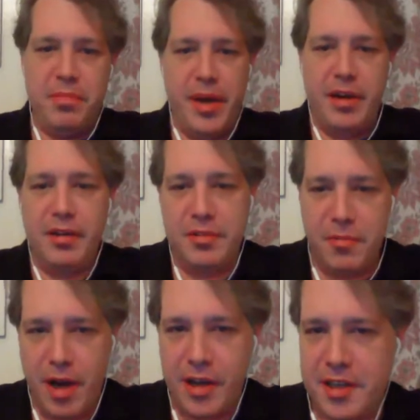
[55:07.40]
pedal
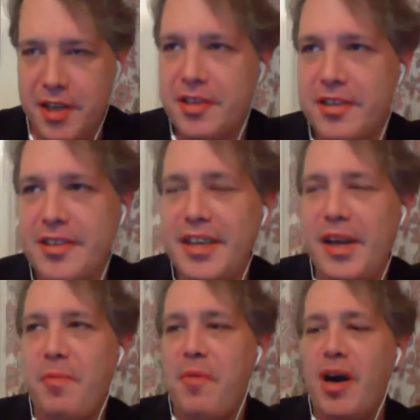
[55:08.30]
and watch
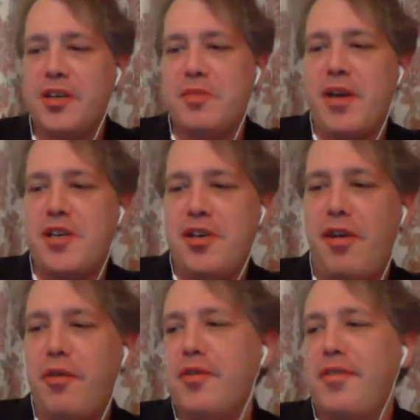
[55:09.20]
my
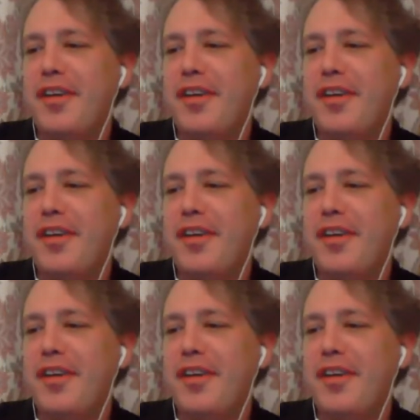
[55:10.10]
shows.